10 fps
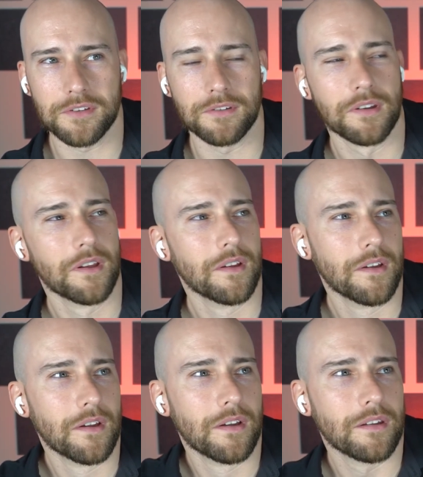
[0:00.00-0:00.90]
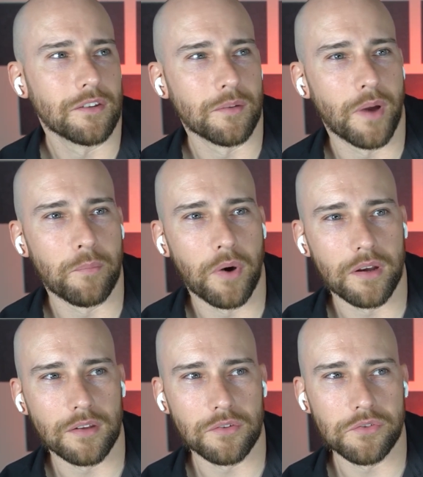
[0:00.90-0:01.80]
And, you know, my
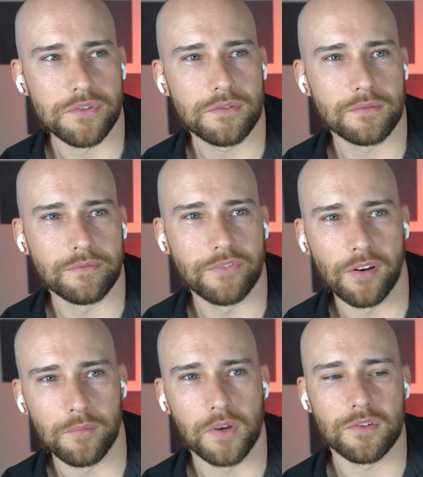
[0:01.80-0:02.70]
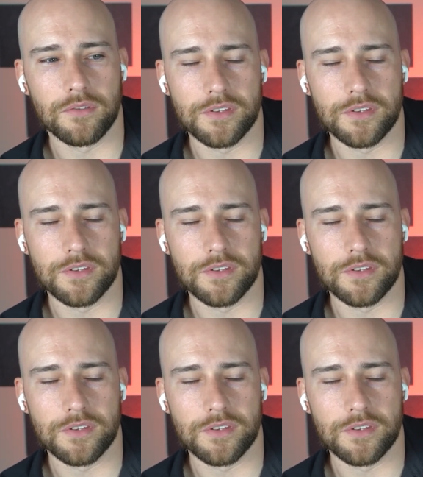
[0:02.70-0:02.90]
buddy who's very much